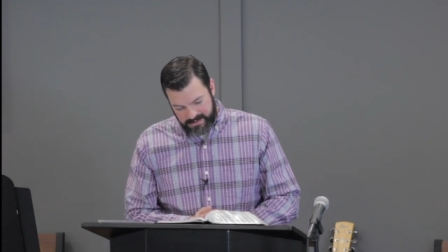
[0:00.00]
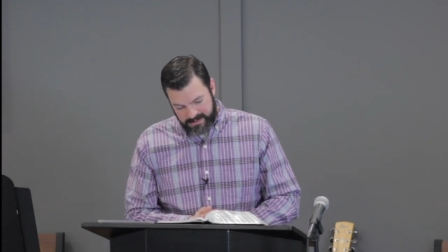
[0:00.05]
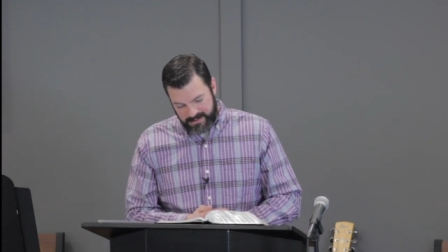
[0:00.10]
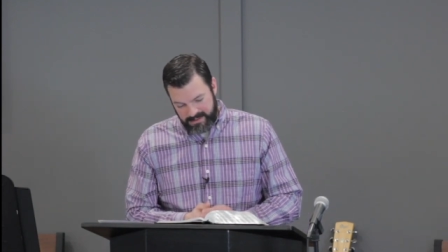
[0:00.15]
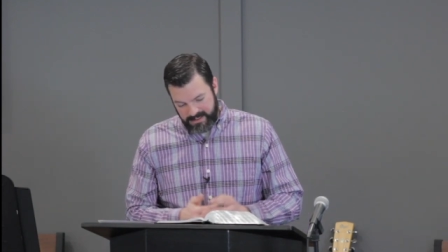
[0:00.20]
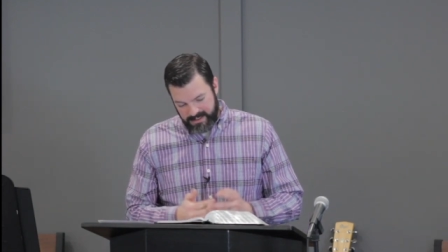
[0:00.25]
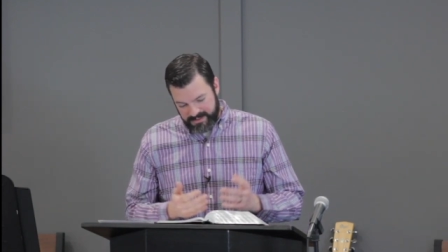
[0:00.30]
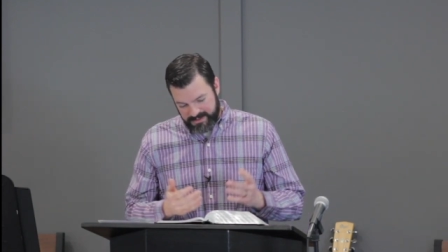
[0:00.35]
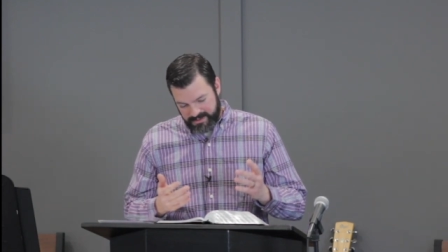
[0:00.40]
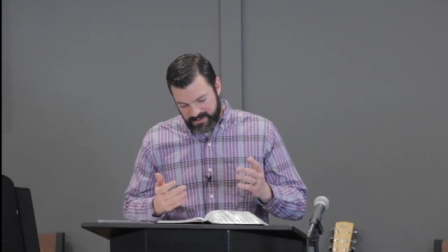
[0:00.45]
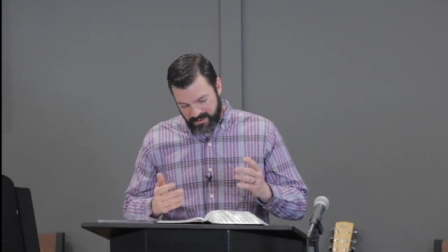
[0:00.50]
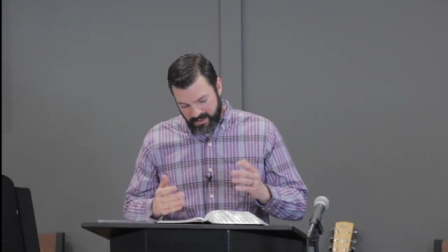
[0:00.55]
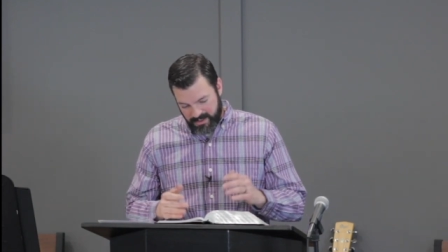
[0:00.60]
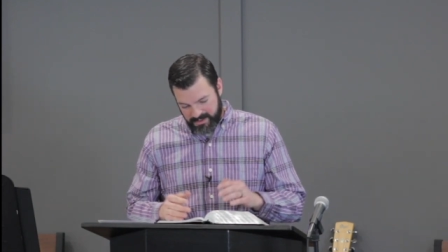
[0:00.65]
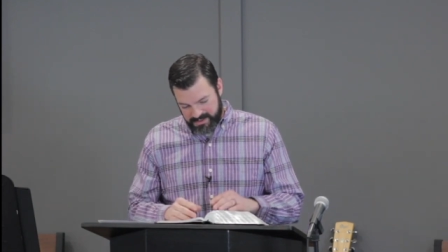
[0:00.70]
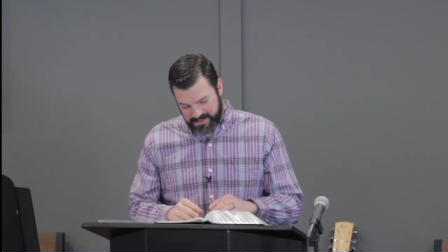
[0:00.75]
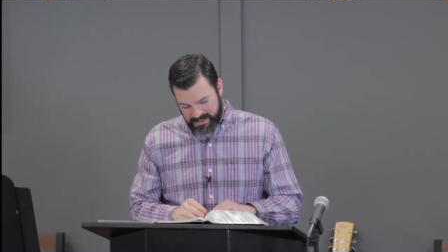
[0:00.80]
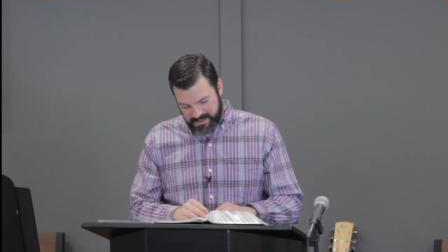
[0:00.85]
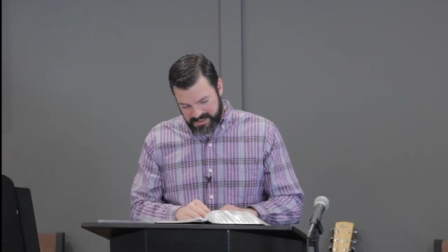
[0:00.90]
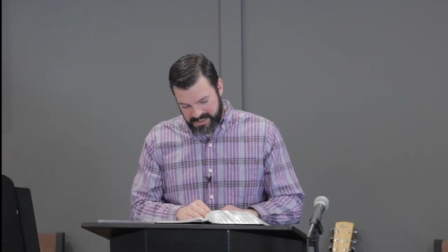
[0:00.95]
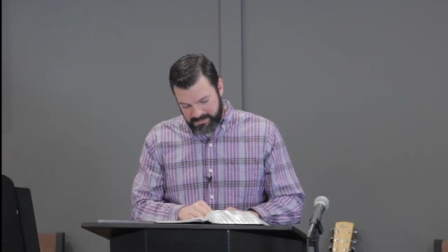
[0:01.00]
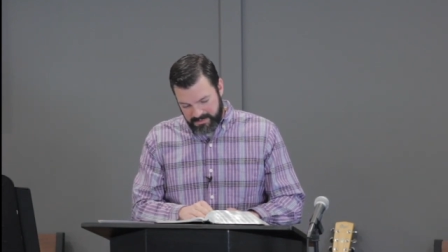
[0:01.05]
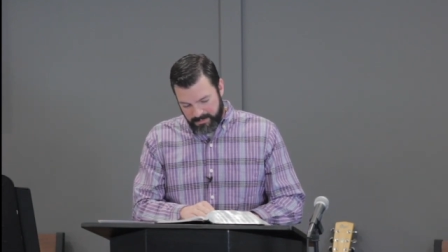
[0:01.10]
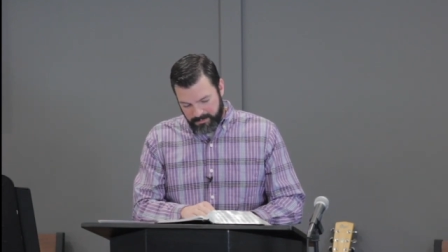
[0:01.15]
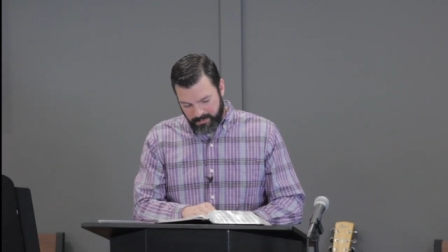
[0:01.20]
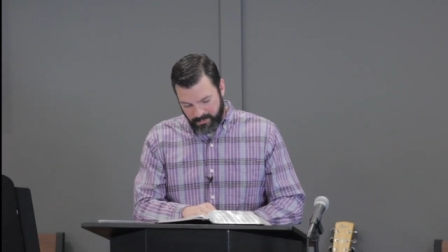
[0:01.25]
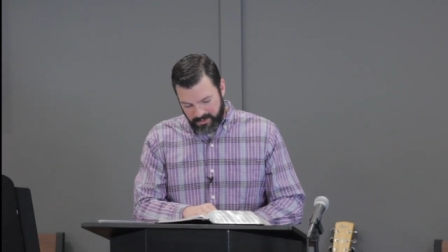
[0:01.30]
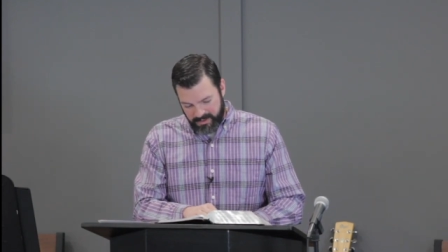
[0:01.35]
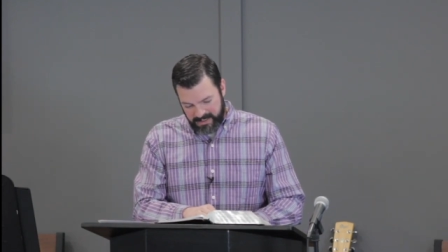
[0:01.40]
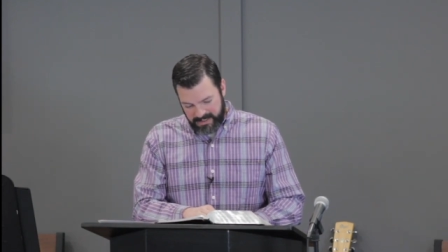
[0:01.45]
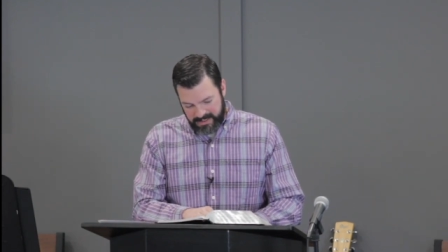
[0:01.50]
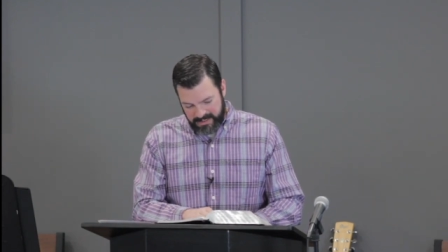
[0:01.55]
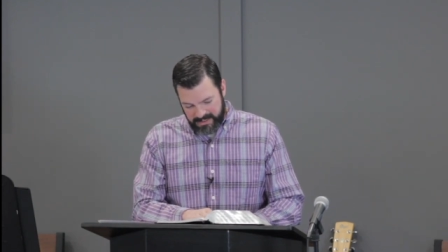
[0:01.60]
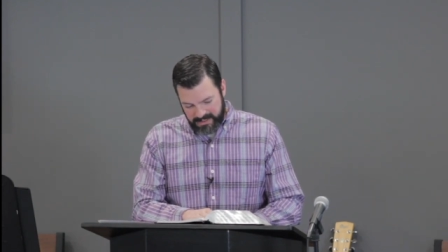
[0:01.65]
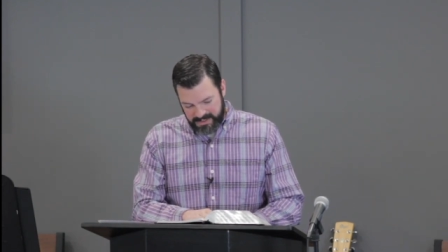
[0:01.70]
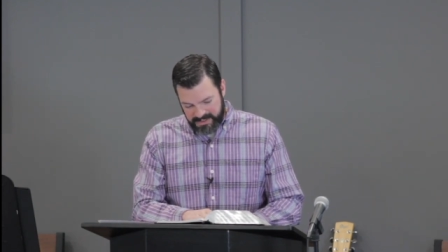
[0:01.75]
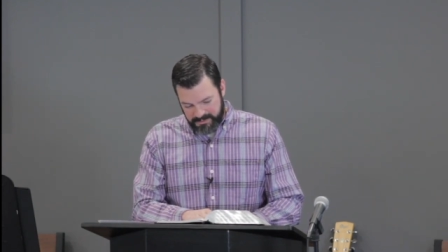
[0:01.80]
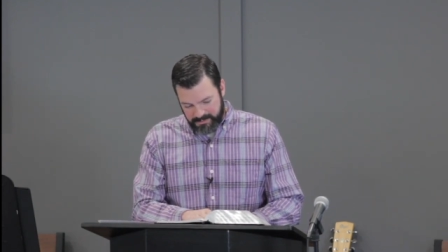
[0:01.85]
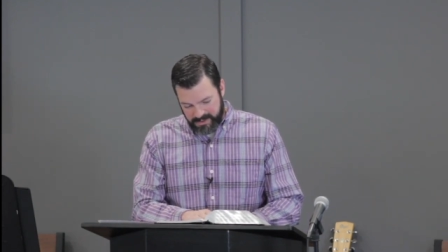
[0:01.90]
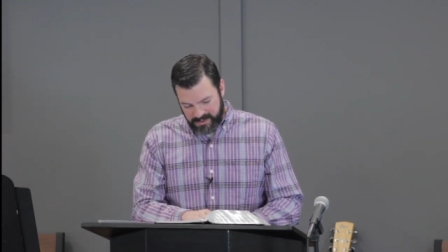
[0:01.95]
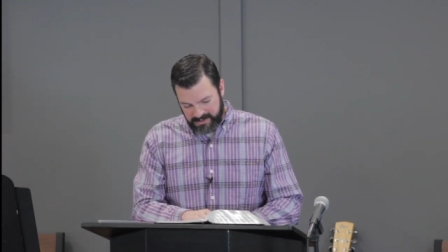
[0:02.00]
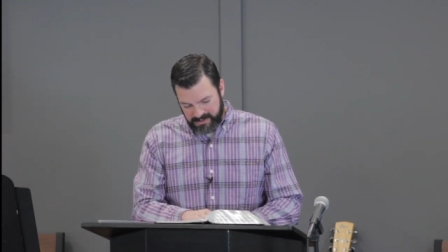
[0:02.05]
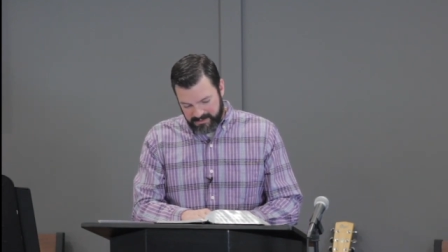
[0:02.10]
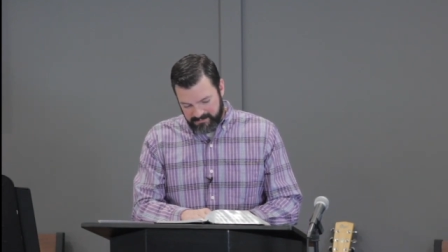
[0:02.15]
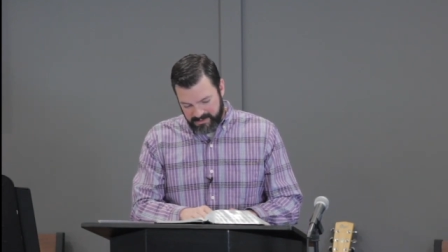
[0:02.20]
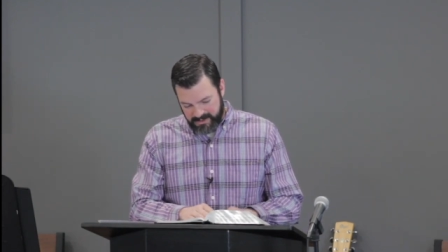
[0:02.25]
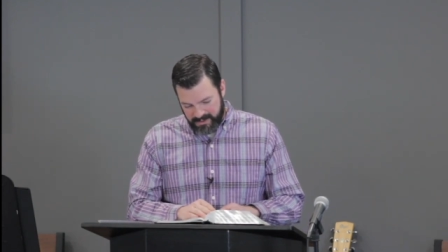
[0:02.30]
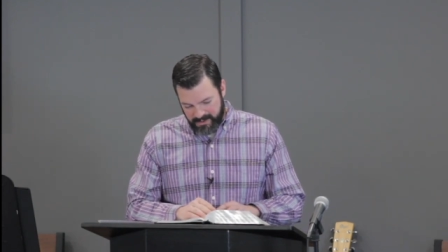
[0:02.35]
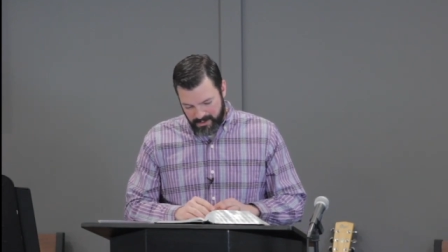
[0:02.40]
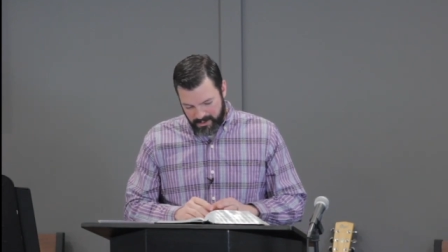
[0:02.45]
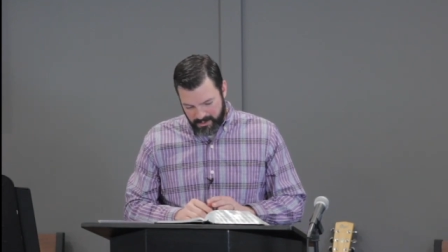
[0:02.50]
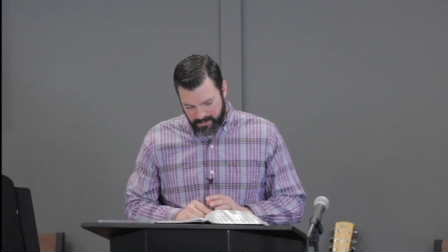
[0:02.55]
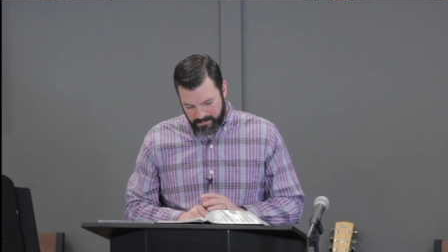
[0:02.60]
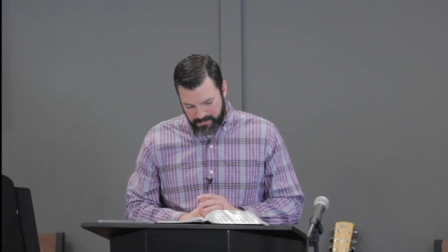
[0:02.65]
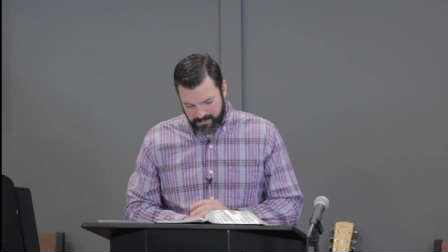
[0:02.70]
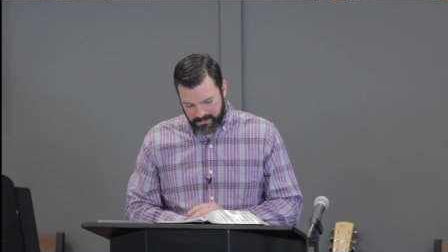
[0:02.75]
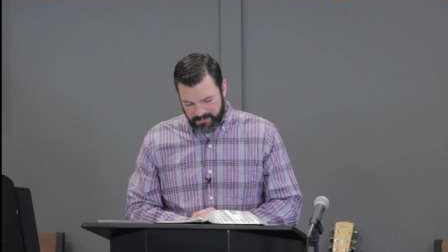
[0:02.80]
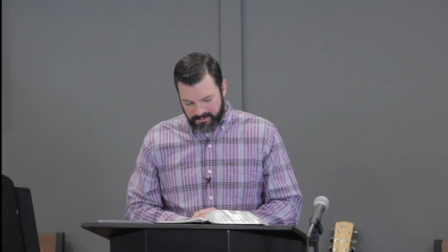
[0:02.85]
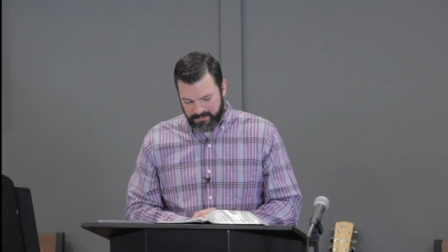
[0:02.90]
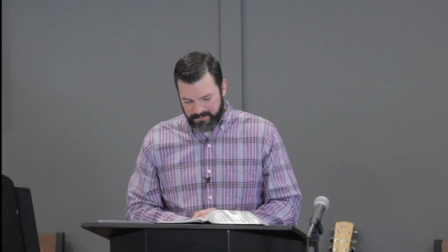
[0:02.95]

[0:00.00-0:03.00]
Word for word: He has caused us to be born again to a living hope